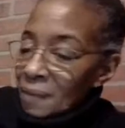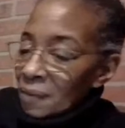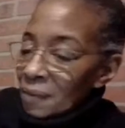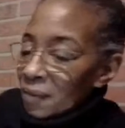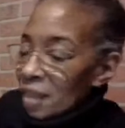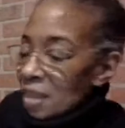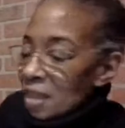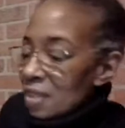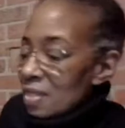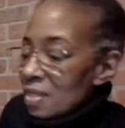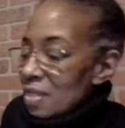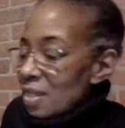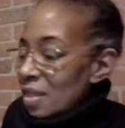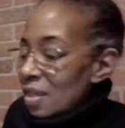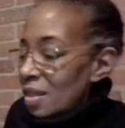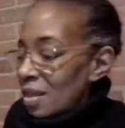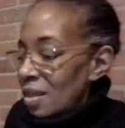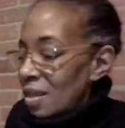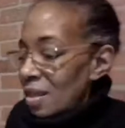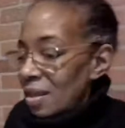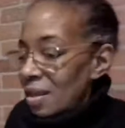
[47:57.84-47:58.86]
And
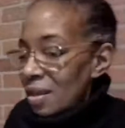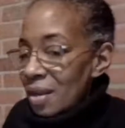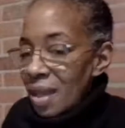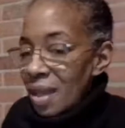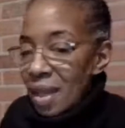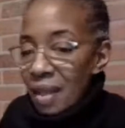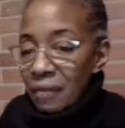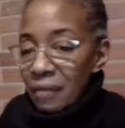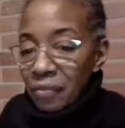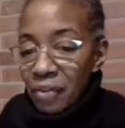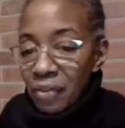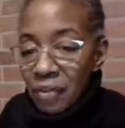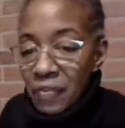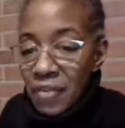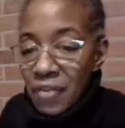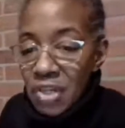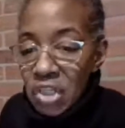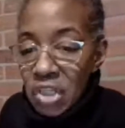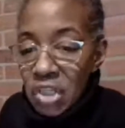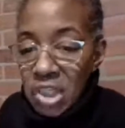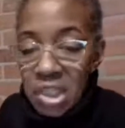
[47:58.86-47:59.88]
then after I
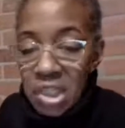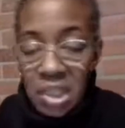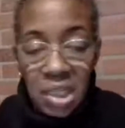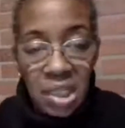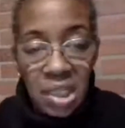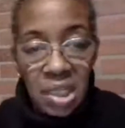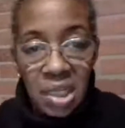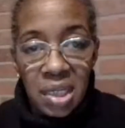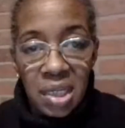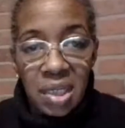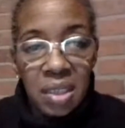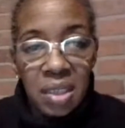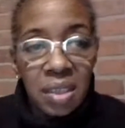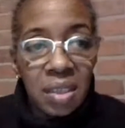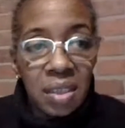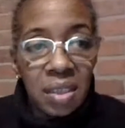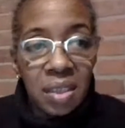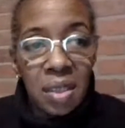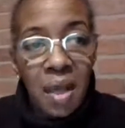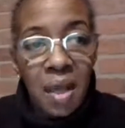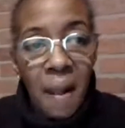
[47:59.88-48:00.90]
finish eating this,